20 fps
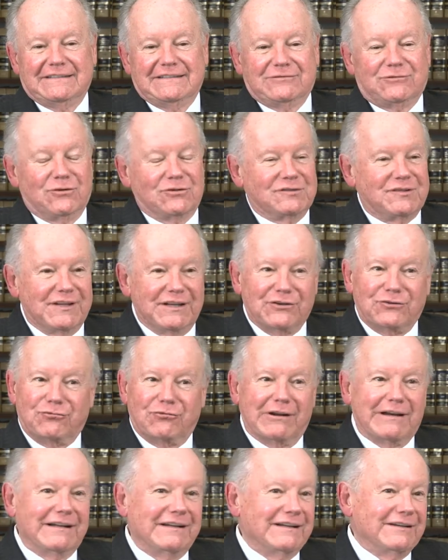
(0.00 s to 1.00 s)
Of course, the
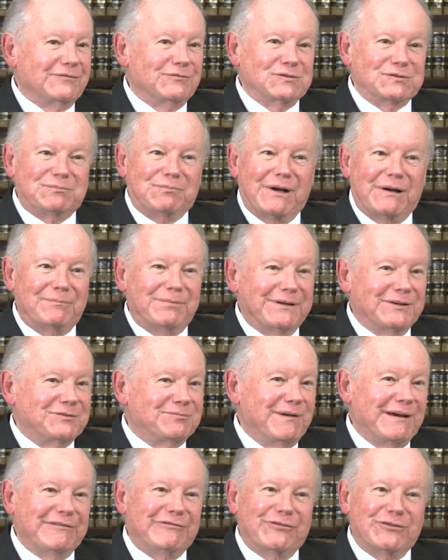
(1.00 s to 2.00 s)
adrenaline was pumping. It
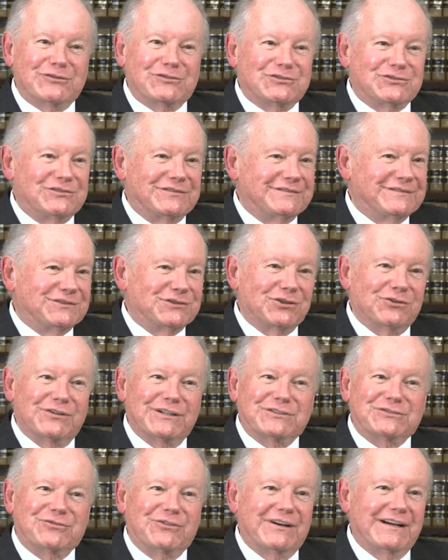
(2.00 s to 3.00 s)
was my first
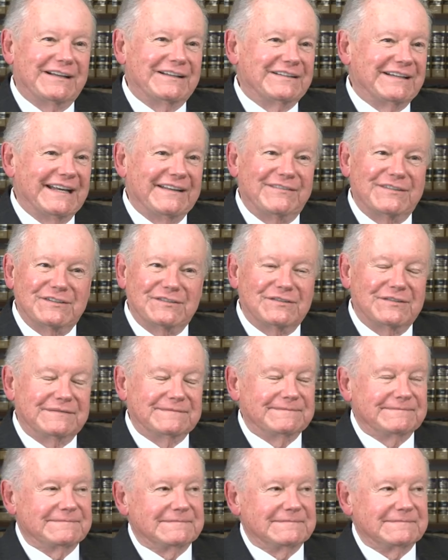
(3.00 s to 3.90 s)
jury trial, and I had these.